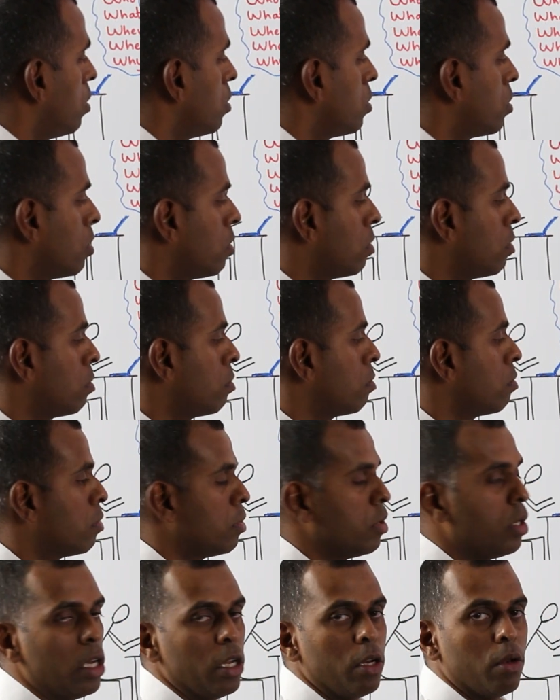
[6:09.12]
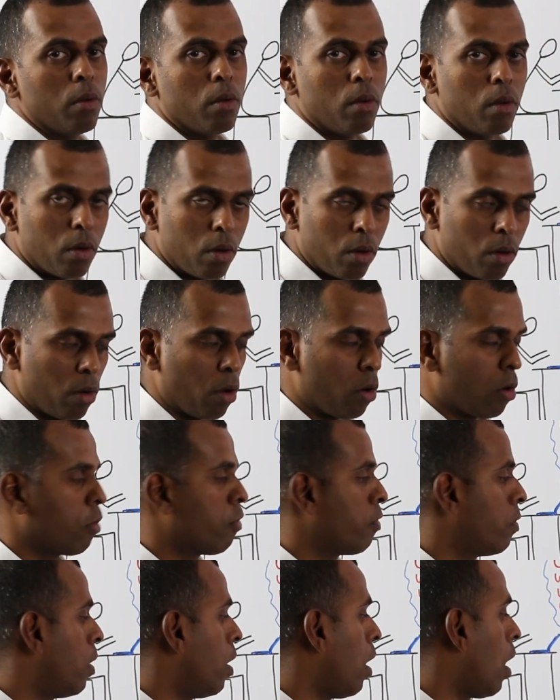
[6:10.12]
so need a lot
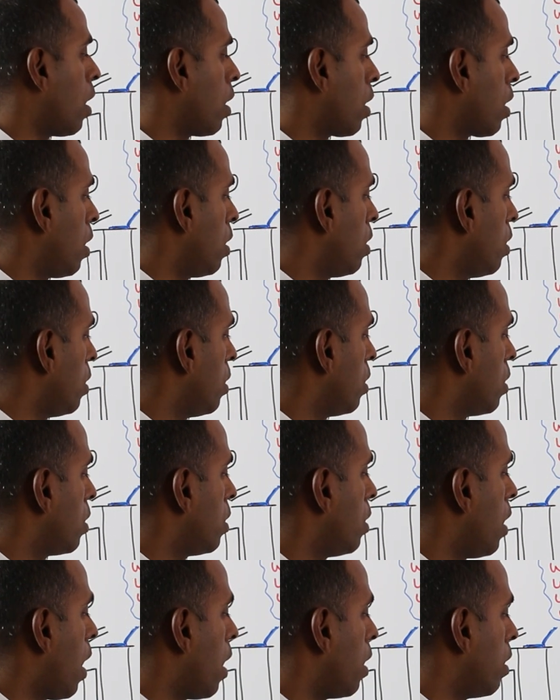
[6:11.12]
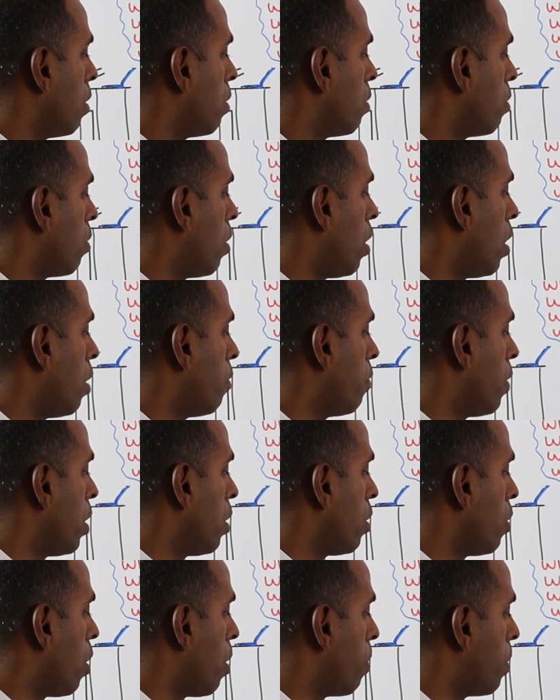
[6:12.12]
of data than
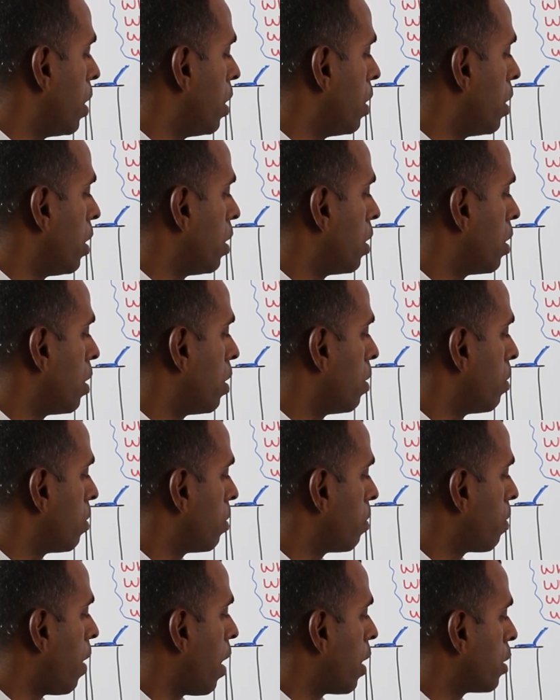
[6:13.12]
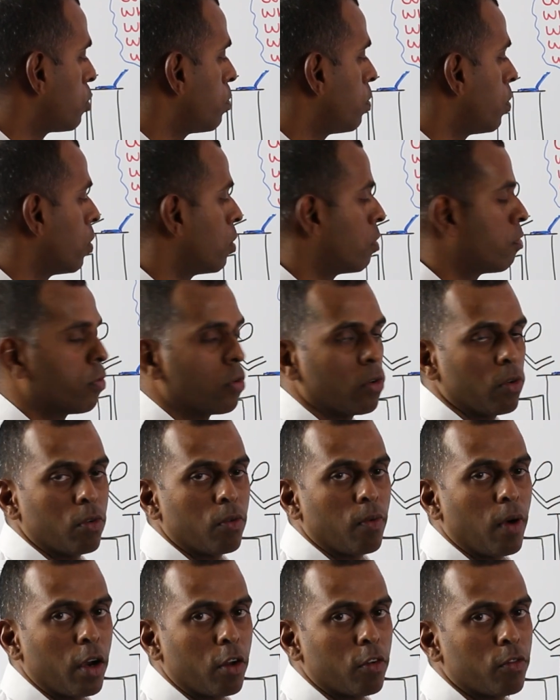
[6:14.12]
when you are building a dashboard
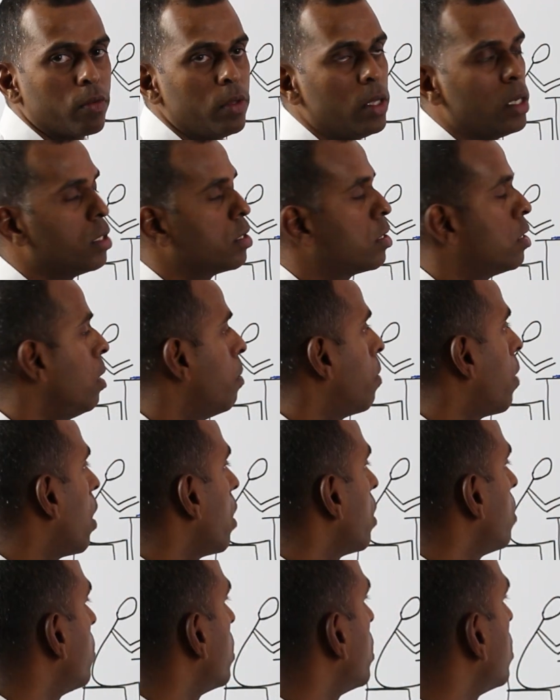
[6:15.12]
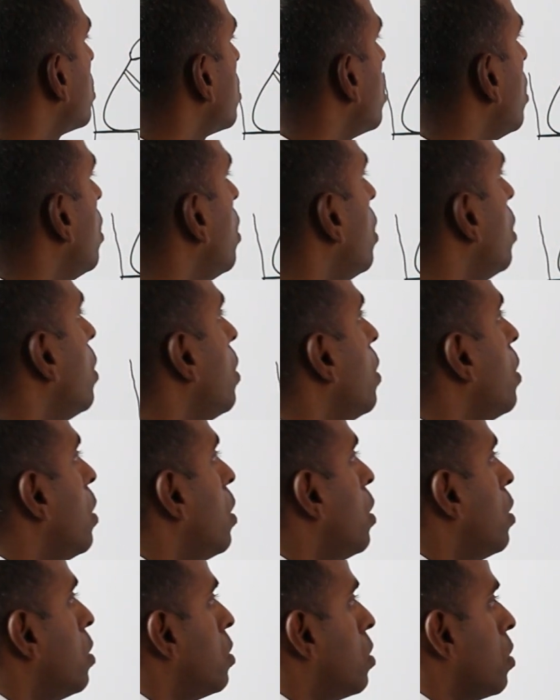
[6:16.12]
for one of these departments.
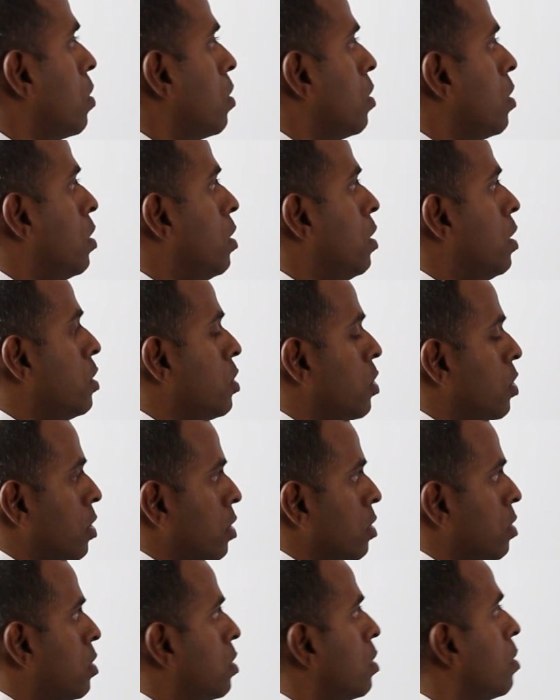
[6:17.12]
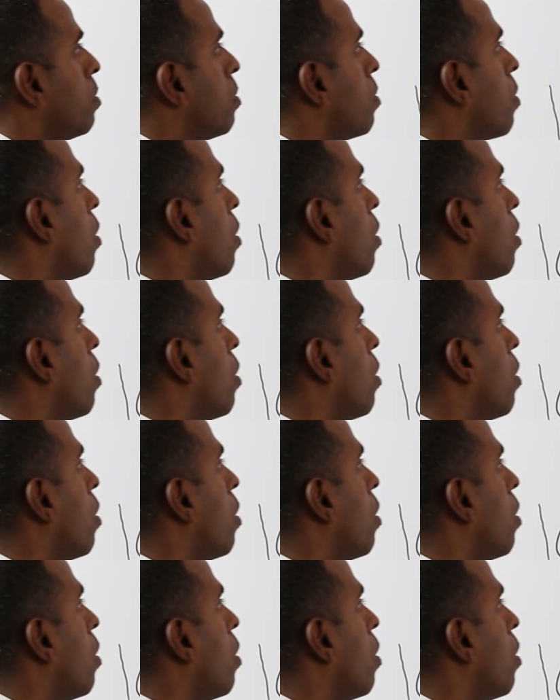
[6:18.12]
So decisions,